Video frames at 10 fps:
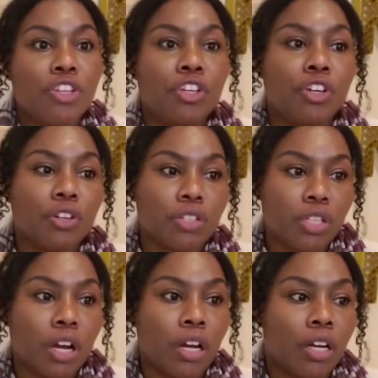then you're going to
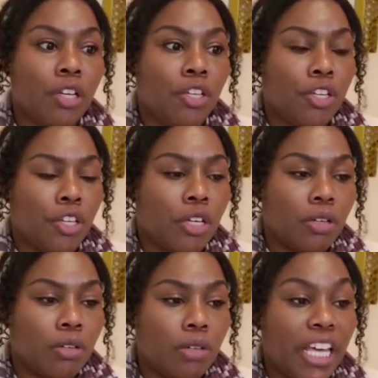start, you know,